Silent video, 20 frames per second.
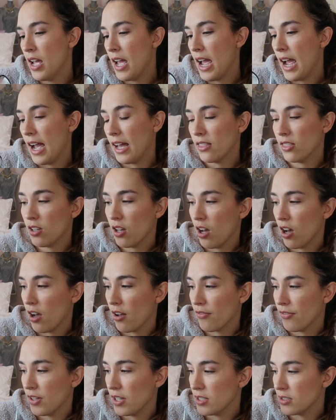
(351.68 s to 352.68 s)
At the
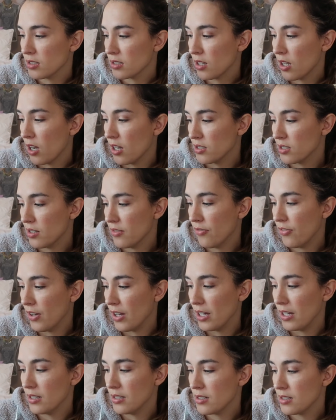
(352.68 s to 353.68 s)
Office, Cause a
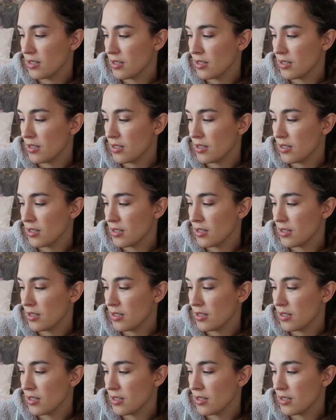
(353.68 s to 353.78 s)
Fuss.